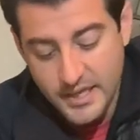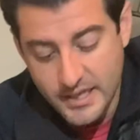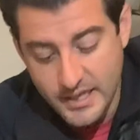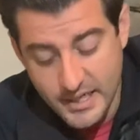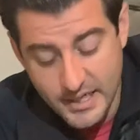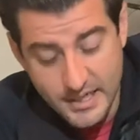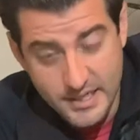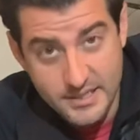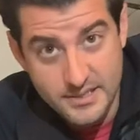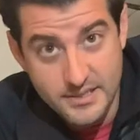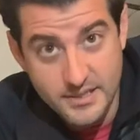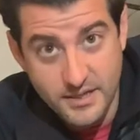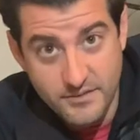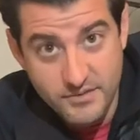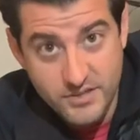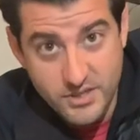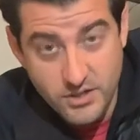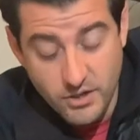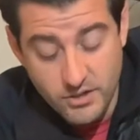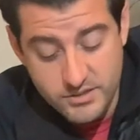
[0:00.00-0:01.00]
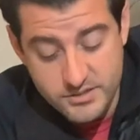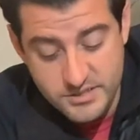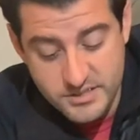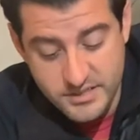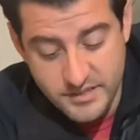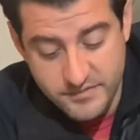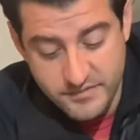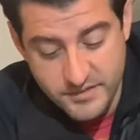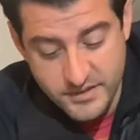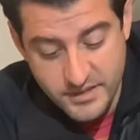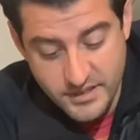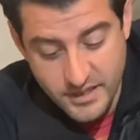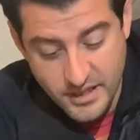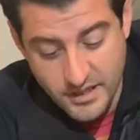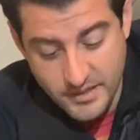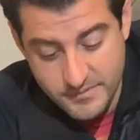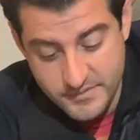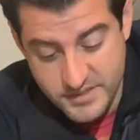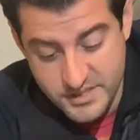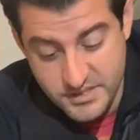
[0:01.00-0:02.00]
And every car is different.
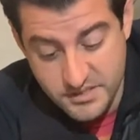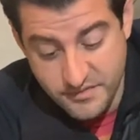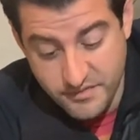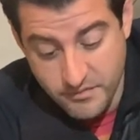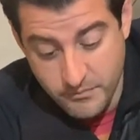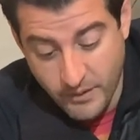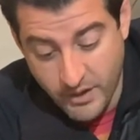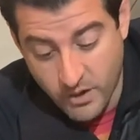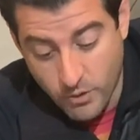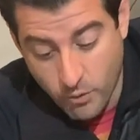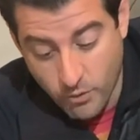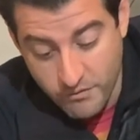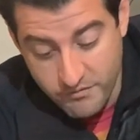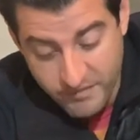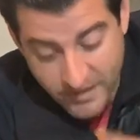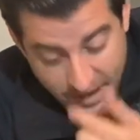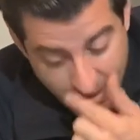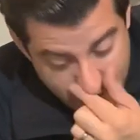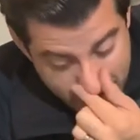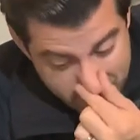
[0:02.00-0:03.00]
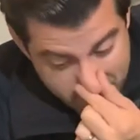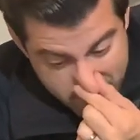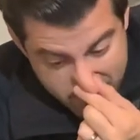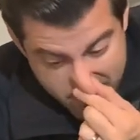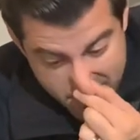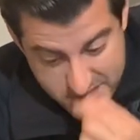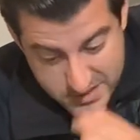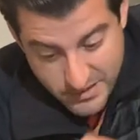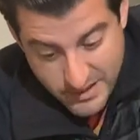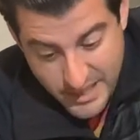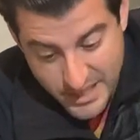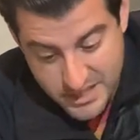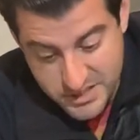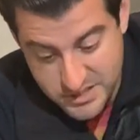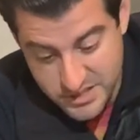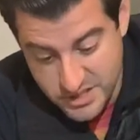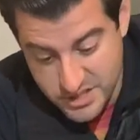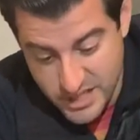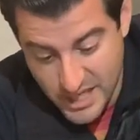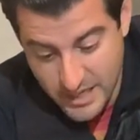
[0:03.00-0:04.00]
These are for my Corvette. These are
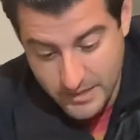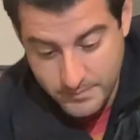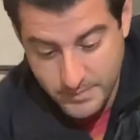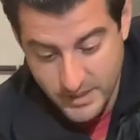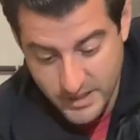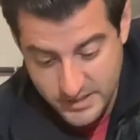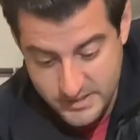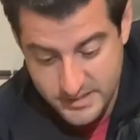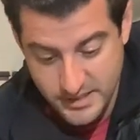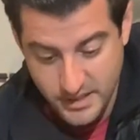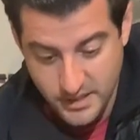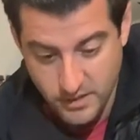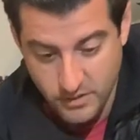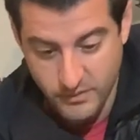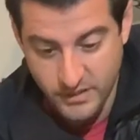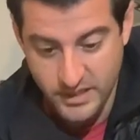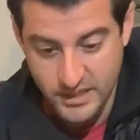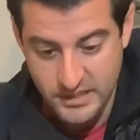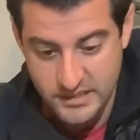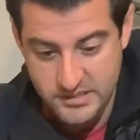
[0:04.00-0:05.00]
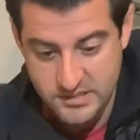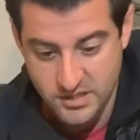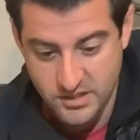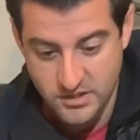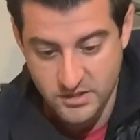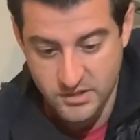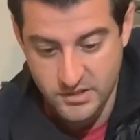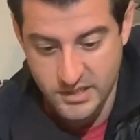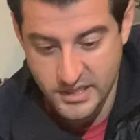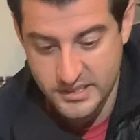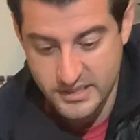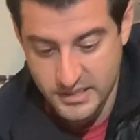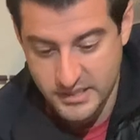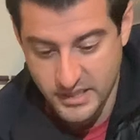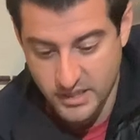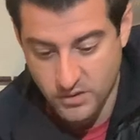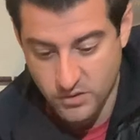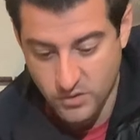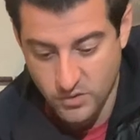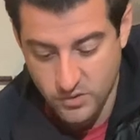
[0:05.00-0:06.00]
actually jack pucks that go in, turn, and then
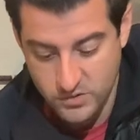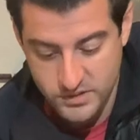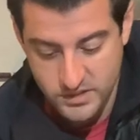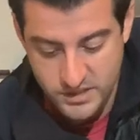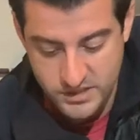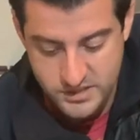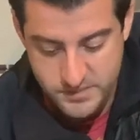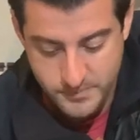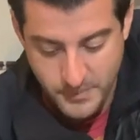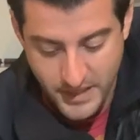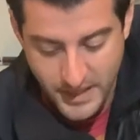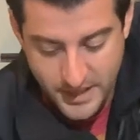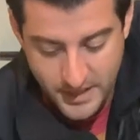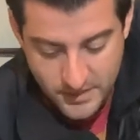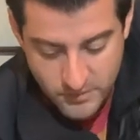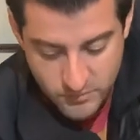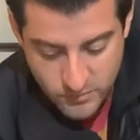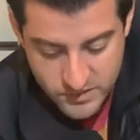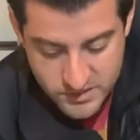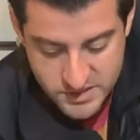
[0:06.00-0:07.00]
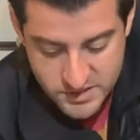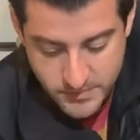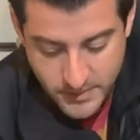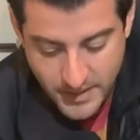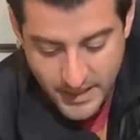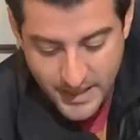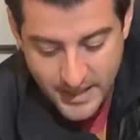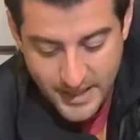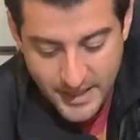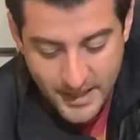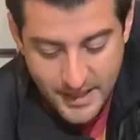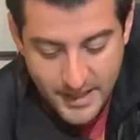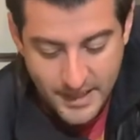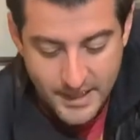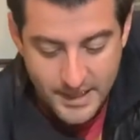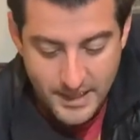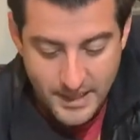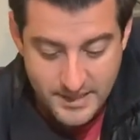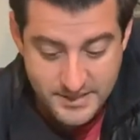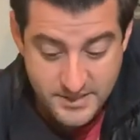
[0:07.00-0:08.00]
they hold in one spot
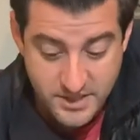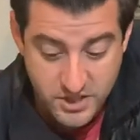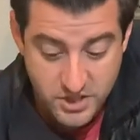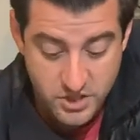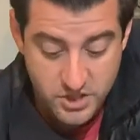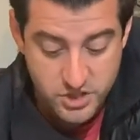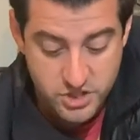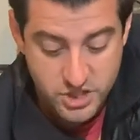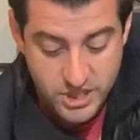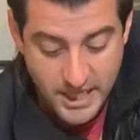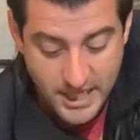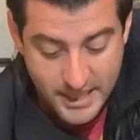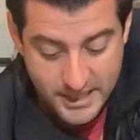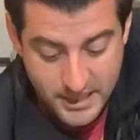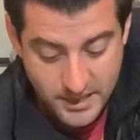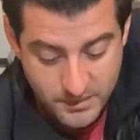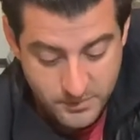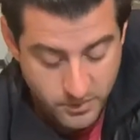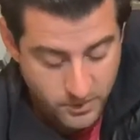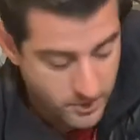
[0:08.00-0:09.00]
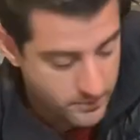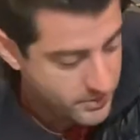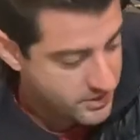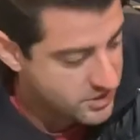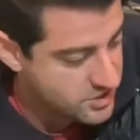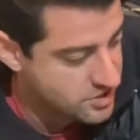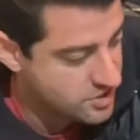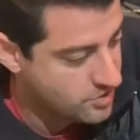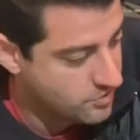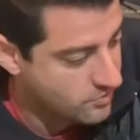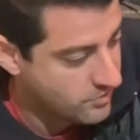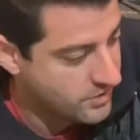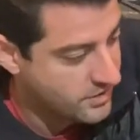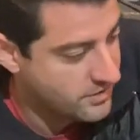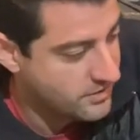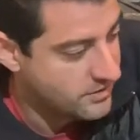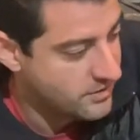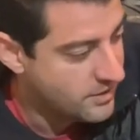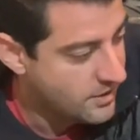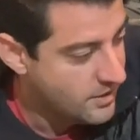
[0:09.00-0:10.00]
as a good jacking point, because you don't want
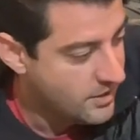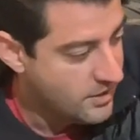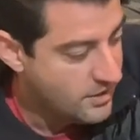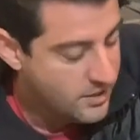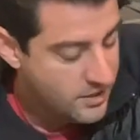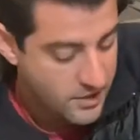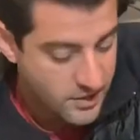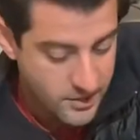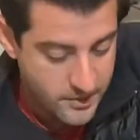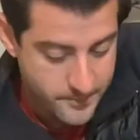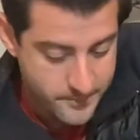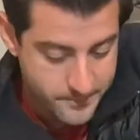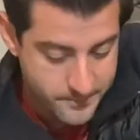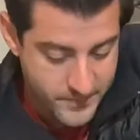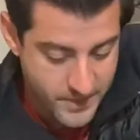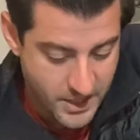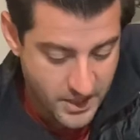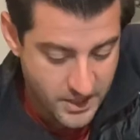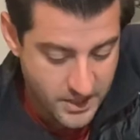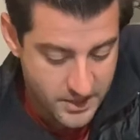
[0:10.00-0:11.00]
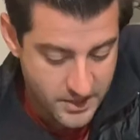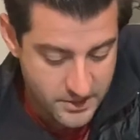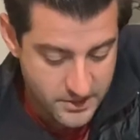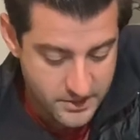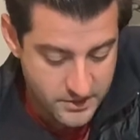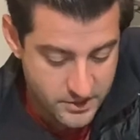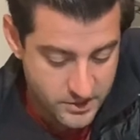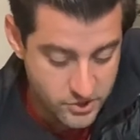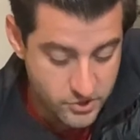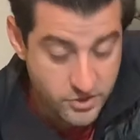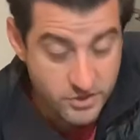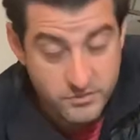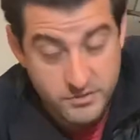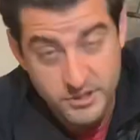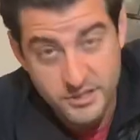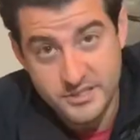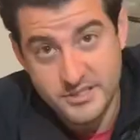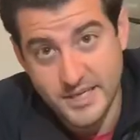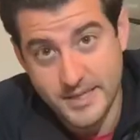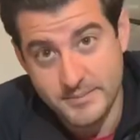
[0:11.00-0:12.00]
to, you could
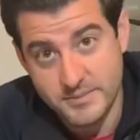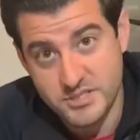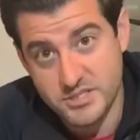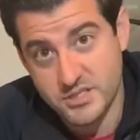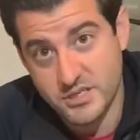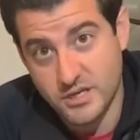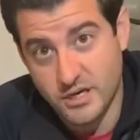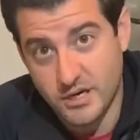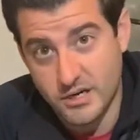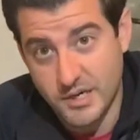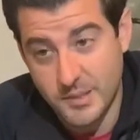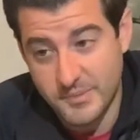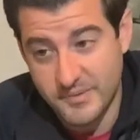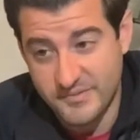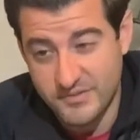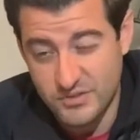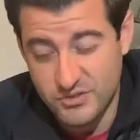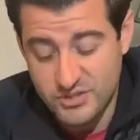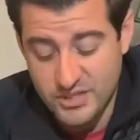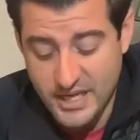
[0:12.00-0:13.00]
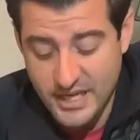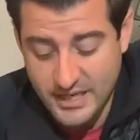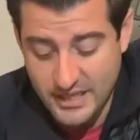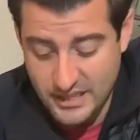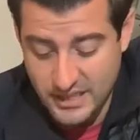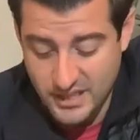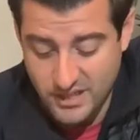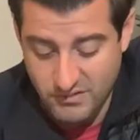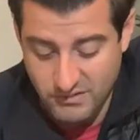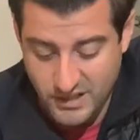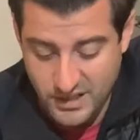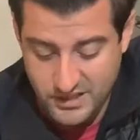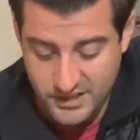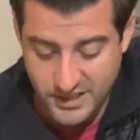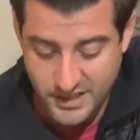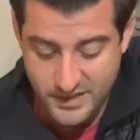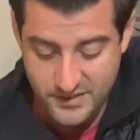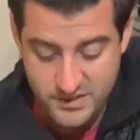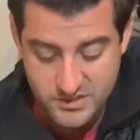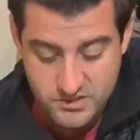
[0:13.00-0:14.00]
really damage the car up if you jack it
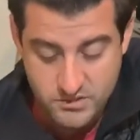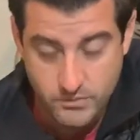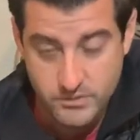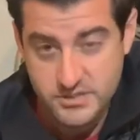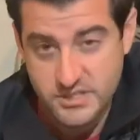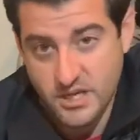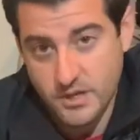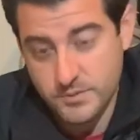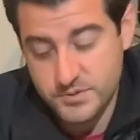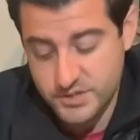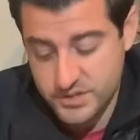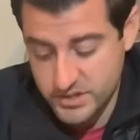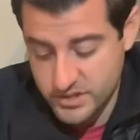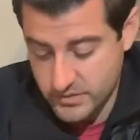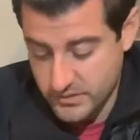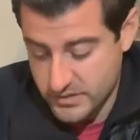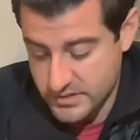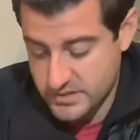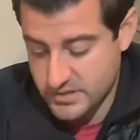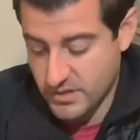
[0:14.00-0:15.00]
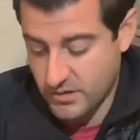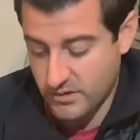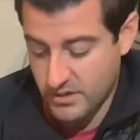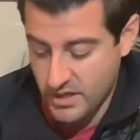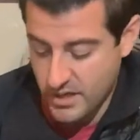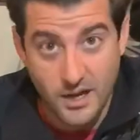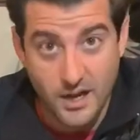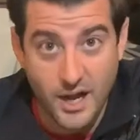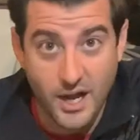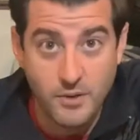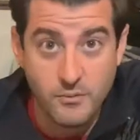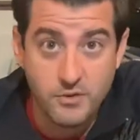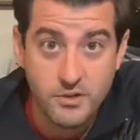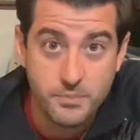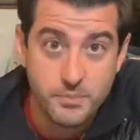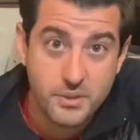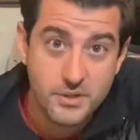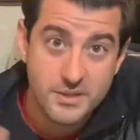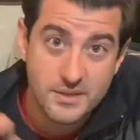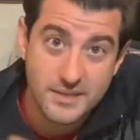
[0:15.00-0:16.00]
incorrectly, and this always helps you do it. So I will
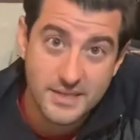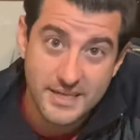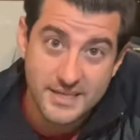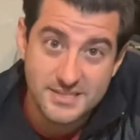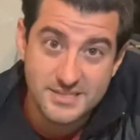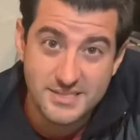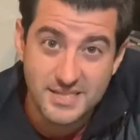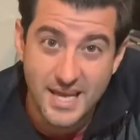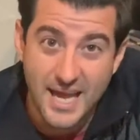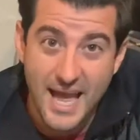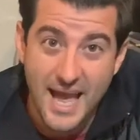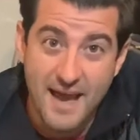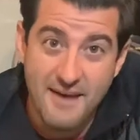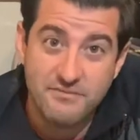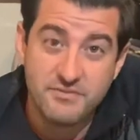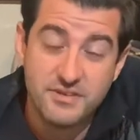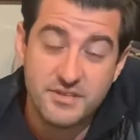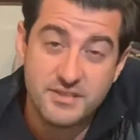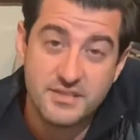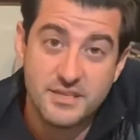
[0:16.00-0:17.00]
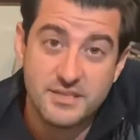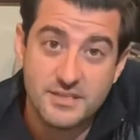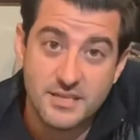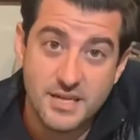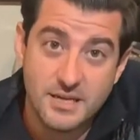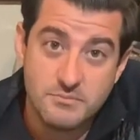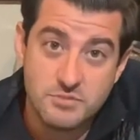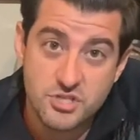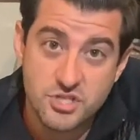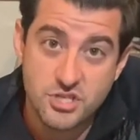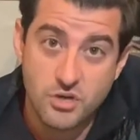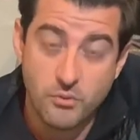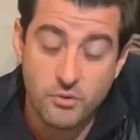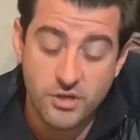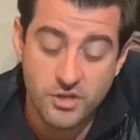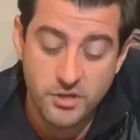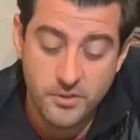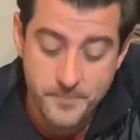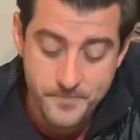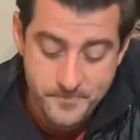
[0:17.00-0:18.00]
put links to everything that I'm showing
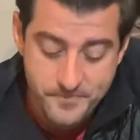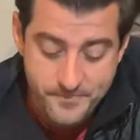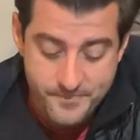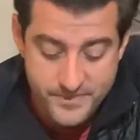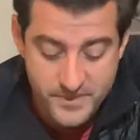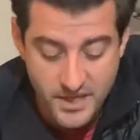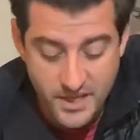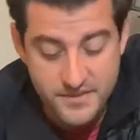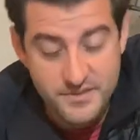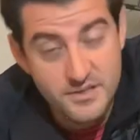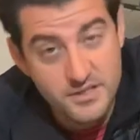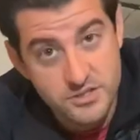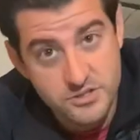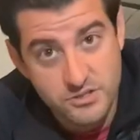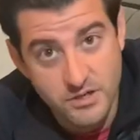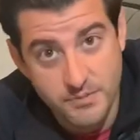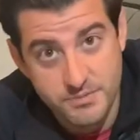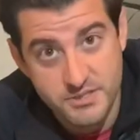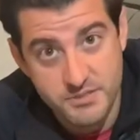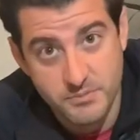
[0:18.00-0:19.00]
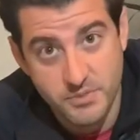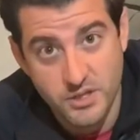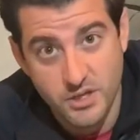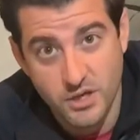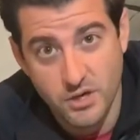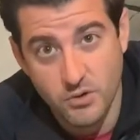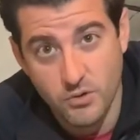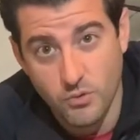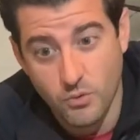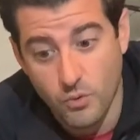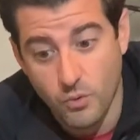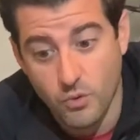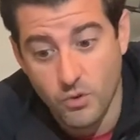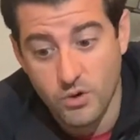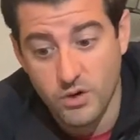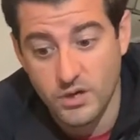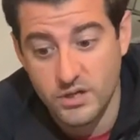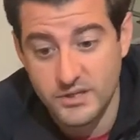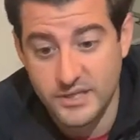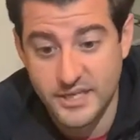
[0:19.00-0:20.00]
you in the description below,
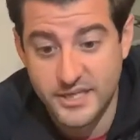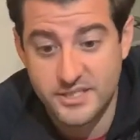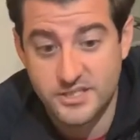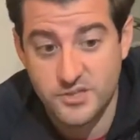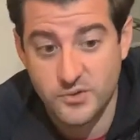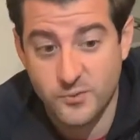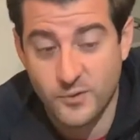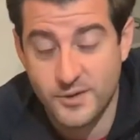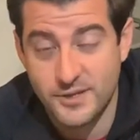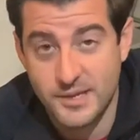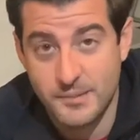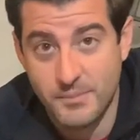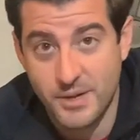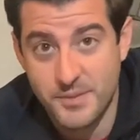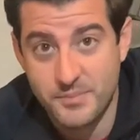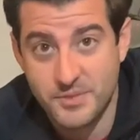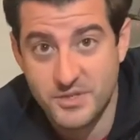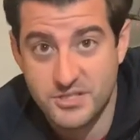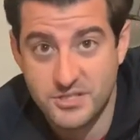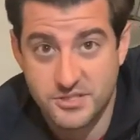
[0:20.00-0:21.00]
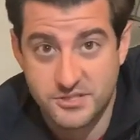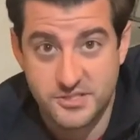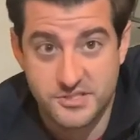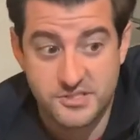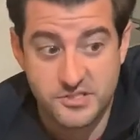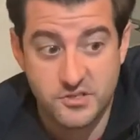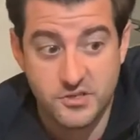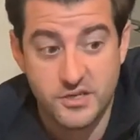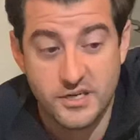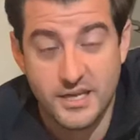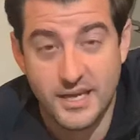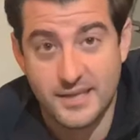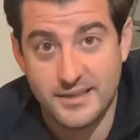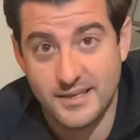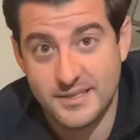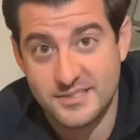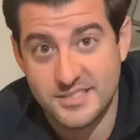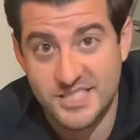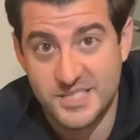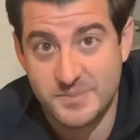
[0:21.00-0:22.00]
or a link to one that might be just as good and
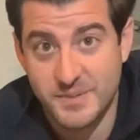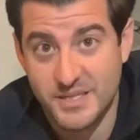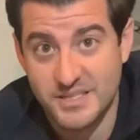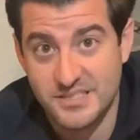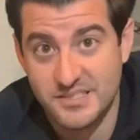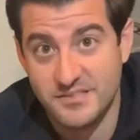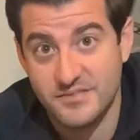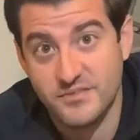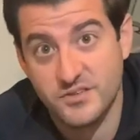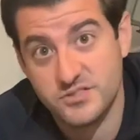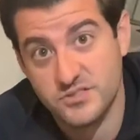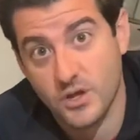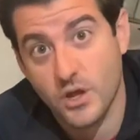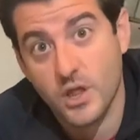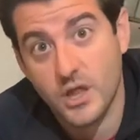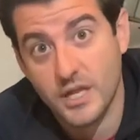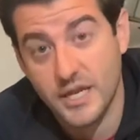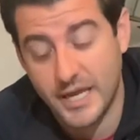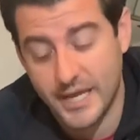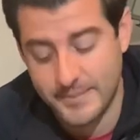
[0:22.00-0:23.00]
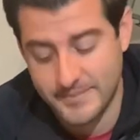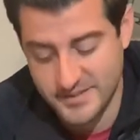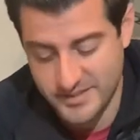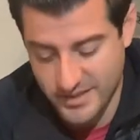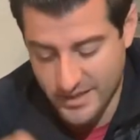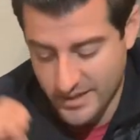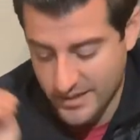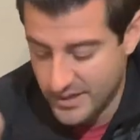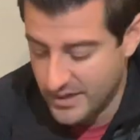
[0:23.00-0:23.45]
less expensive. It's all on Amazon.